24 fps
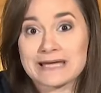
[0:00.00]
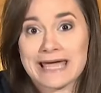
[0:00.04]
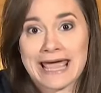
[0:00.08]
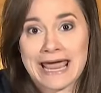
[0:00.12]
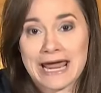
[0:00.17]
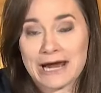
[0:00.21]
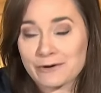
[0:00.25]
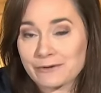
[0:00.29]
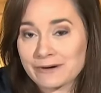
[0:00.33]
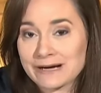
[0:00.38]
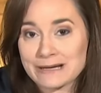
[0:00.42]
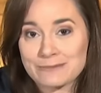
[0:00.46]

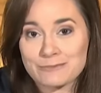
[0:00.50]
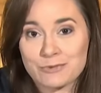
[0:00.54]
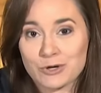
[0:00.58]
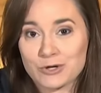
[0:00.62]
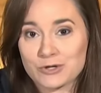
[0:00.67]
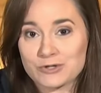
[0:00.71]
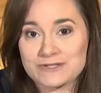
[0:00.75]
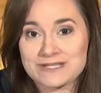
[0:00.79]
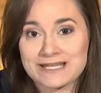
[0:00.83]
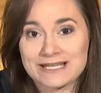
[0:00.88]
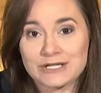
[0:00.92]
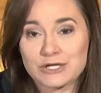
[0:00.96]
caring
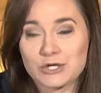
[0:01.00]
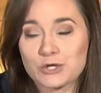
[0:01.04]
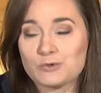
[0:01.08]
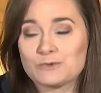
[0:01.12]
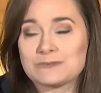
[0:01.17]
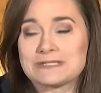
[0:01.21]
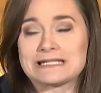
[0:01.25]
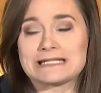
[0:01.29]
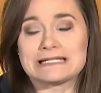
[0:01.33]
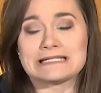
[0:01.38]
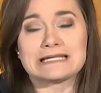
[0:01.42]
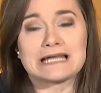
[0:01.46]
person who
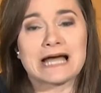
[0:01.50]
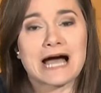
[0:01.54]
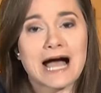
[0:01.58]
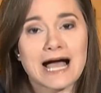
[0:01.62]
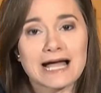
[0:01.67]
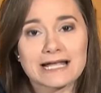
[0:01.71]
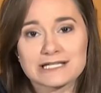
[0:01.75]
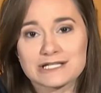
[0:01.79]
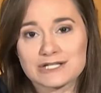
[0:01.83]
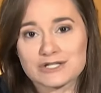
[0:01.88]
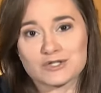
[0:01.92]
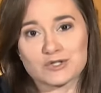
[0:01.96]
did
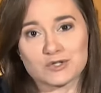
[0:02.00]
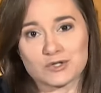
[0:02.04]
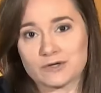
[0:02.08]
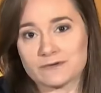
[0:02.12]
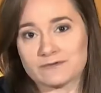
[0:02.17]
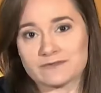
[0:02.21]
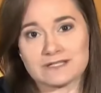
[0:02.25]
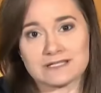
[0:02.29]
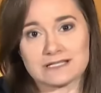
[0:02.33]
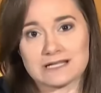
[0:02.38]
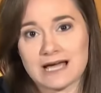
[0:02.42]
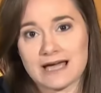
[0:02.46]
not
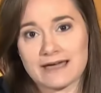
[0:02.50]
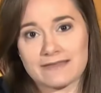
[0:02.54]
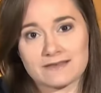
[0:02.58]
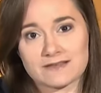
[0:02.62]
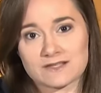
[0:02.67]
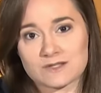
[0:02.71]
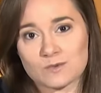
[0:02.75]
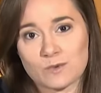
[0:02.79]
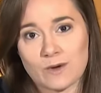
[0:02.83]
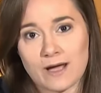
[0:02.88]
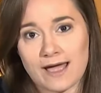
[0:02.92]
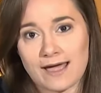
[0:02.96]
deserve to die
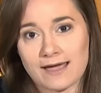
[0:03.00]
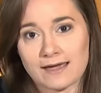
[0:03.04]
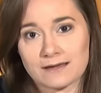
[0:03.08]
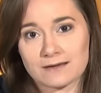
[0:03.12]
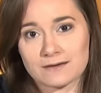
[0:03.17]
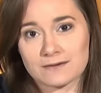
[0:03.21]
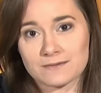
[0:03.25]
this way.